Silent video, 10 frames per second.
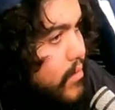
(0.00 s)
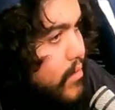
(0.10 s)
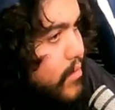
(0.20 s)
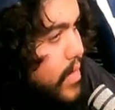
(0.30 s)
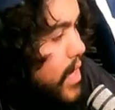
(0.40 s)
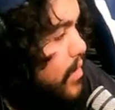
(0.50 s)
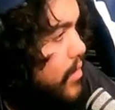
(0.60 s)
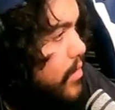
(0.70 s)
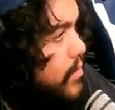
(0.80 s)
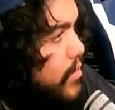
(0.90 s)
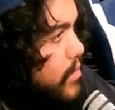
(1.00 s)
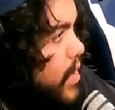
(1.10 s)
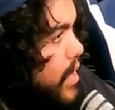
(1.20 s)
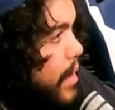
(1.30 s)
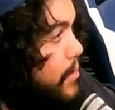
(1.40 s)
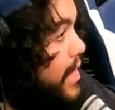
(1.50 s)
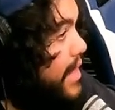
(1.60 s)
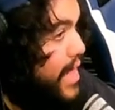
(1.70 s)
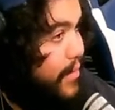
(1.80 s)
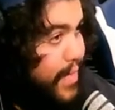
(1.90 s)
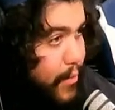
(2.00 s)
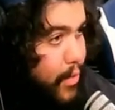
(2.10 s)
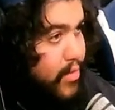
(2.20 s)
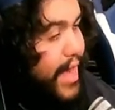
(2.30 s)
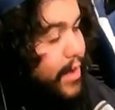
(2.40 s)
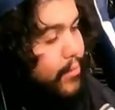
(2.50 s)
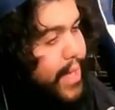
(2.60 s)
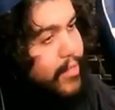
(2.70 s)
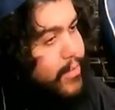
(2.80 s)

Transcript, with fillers: You know, or and I'm glad they gave him that world title match,